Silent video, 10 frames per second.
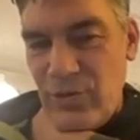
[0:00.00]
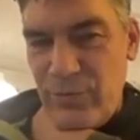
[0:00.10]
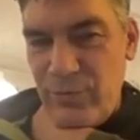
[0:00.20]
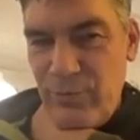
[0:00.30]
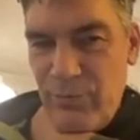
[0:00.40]

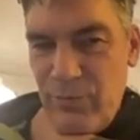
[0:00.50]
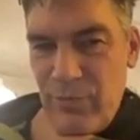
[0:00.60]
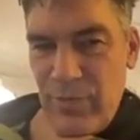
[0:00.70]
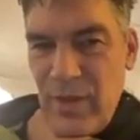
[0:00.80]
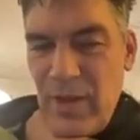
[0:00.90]
no?
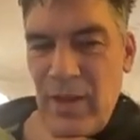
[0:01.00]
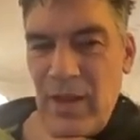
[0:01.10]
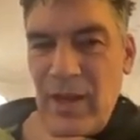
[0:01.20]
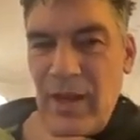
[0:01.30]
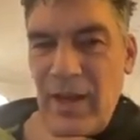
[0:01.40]

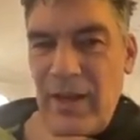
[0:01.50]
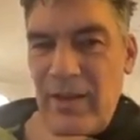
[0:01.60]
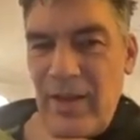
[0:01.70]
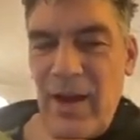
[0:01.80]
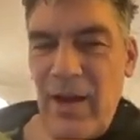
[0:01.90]

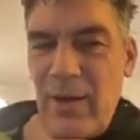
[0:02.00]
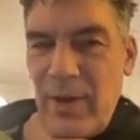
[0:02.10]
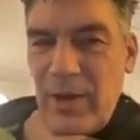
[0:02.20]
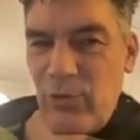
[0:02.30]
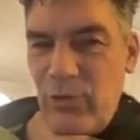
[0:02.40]
and now i'm
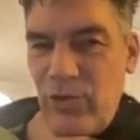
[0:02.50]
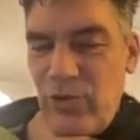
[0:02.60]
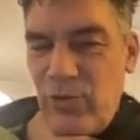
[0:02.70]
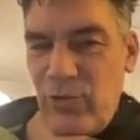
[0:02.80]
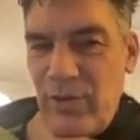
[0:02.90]
like
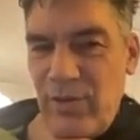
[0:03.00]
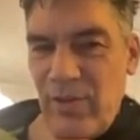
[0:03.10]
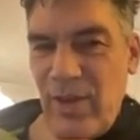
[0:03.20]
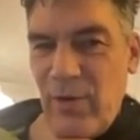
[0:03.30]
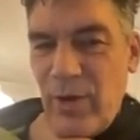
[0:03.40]
switching to this
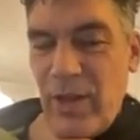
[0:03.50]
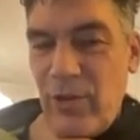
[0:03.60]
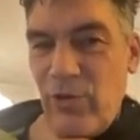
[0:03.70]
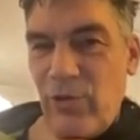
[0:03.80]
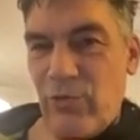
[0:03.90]
thing where i
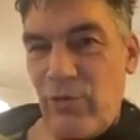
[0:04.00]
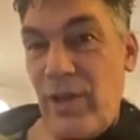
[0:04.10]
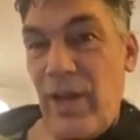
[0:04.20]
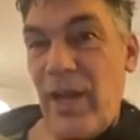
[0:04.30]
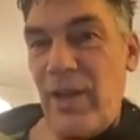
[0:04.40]
don't know
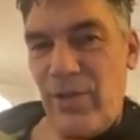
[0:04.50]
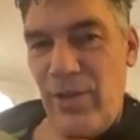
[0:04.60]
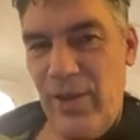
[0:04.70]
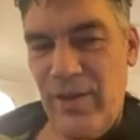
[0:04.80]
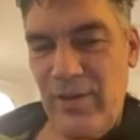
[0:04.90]
really
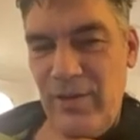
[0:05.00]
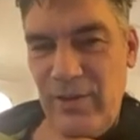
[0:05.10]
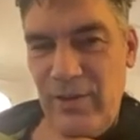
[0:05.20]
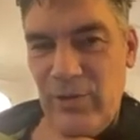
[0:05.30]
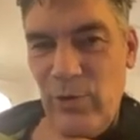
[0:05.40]
anything
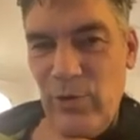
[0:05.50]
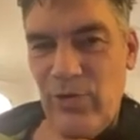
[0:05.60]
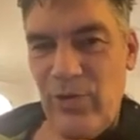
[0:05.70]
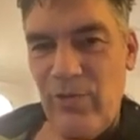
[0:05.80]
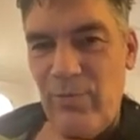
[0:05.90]
it's all on
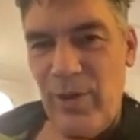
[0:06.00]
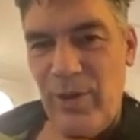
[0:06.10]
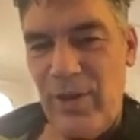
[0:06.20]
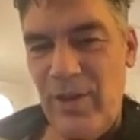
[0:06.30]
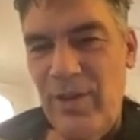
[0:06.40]
soft
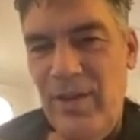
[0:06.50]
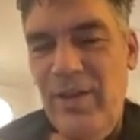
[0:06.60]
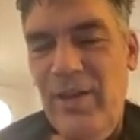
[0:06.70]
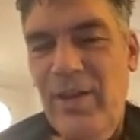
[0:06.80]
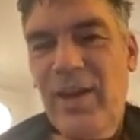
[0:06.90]
money
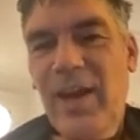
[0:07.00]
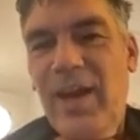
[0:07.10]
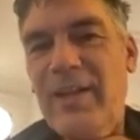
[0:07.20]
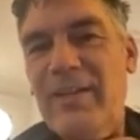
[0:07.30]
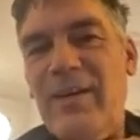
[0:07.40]

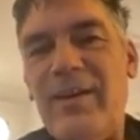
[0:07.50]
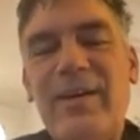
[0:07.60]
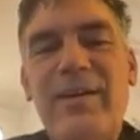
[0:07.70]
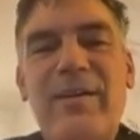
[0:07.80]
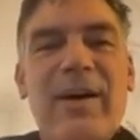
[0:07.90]
and
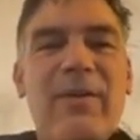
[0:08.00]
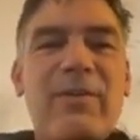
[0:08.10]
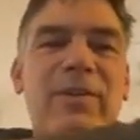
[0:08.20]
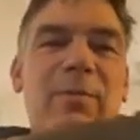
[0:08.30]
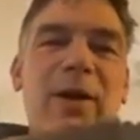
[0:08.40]
uh, i
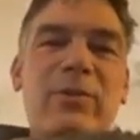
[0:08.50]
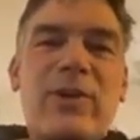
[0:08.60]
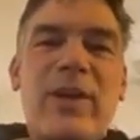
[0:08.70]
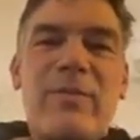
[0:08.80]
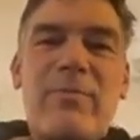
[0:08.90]
was about to
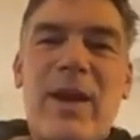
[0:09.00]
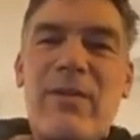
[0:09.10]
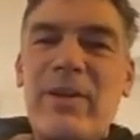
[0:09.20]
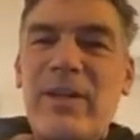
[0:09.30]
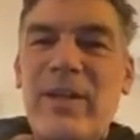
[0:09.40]
get
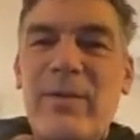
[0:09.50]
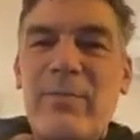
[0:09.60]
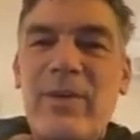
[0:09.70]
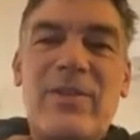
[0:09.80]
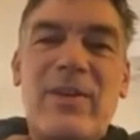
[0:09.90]
married and
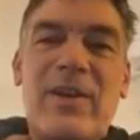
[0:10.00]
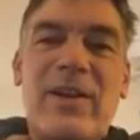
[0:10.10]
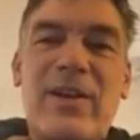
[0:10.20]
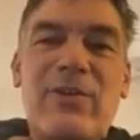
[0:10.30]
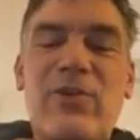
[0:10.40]

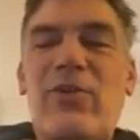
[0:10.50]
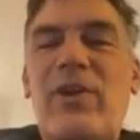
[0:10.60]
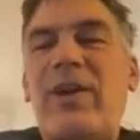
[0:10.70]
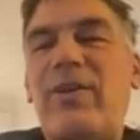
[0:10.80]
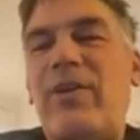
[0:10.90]
basically a year
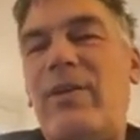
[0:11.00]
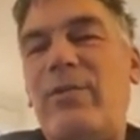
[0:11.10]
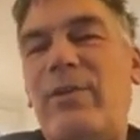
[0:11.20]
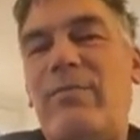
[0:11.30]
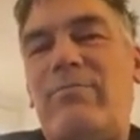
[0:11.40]
later i
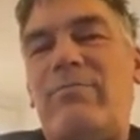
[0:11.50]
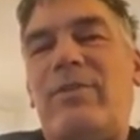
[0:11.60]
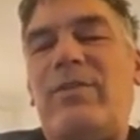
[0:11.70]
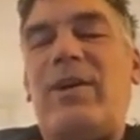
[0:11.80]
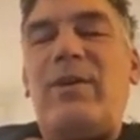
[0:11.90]
would
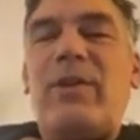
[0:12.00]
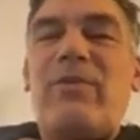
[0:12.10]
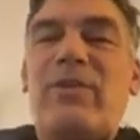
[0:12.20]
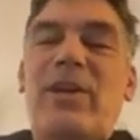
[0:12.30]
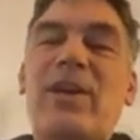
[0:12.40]
you know i would
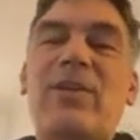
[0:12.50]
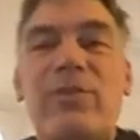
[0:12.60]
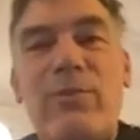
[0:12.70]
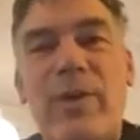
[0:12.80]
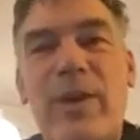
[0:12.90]
have a kid
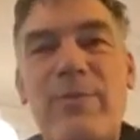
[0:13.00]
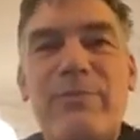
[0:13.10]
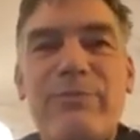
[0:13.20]
on the way